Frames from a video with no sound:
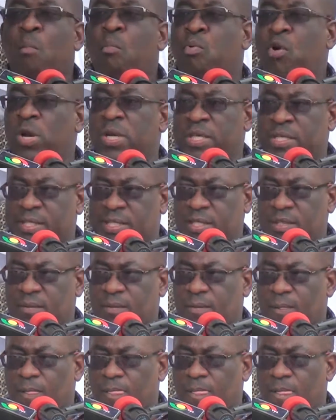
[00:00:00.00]
policy.
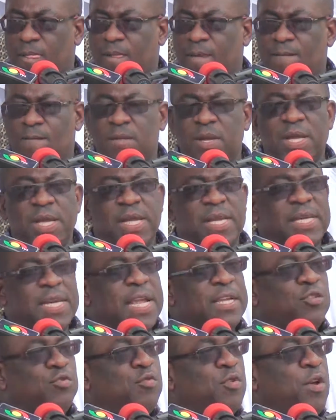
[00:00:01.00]

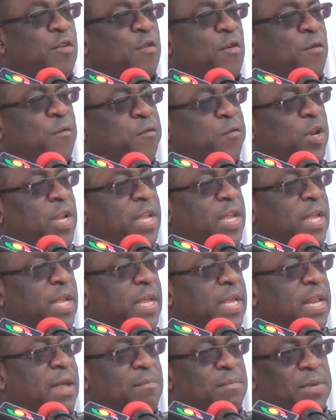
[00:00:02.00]
Next week, hopefully, the